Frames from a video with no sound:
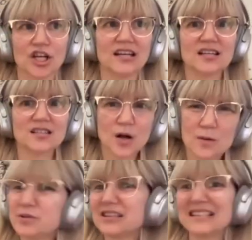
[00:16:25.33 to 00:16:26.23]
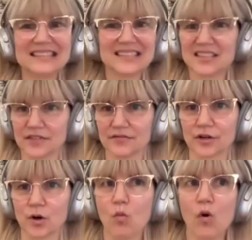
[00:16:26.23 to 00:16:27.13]
It is completely
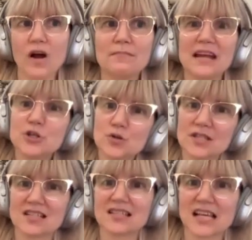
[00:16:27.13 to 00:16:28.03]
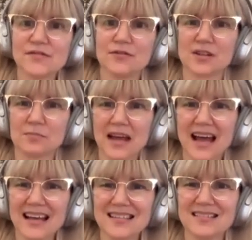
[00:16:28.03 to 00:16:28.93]
different. What made you successful in the
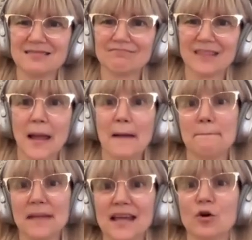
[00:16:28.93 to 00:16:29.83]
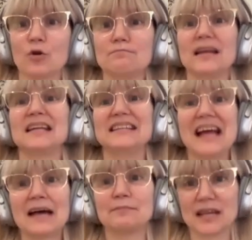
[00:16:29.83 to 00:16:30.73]
past may or may
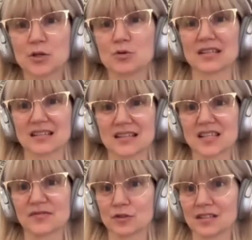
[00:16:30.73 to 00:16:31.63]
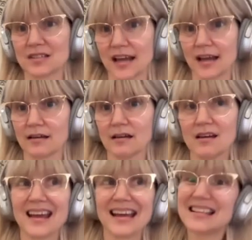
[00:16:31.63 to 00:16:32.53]
not make you successful today.
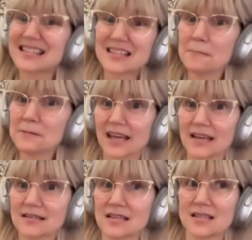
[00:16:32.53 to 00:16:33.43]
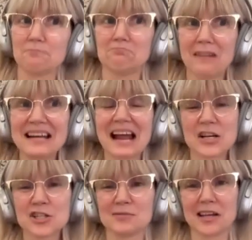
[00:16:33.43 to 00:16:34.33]
And in some cases might
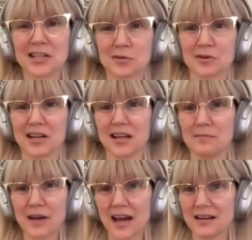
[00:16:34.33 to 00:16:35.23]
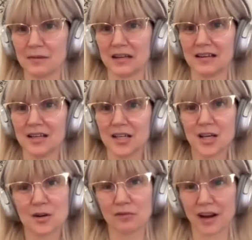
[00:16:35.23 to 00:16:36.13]
actually make you an impediment,
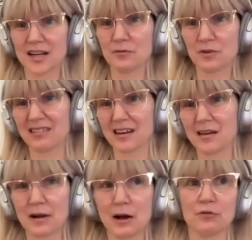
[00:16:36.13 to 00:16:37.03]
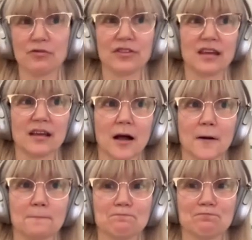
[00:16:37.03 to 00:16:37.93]
right? If we think about the
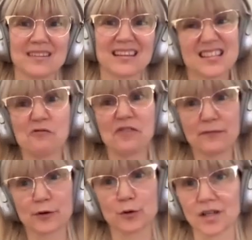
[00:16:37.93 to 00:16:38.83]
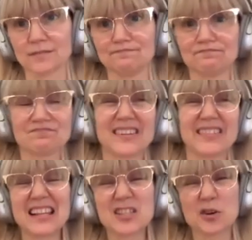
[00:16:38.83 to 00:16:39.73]
um, self-effort one,
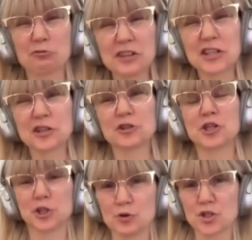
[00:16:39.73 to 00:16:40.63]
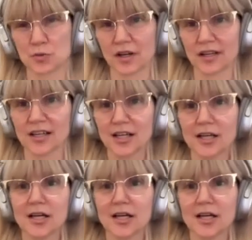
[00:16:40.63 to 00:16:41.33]
that's a real huge one.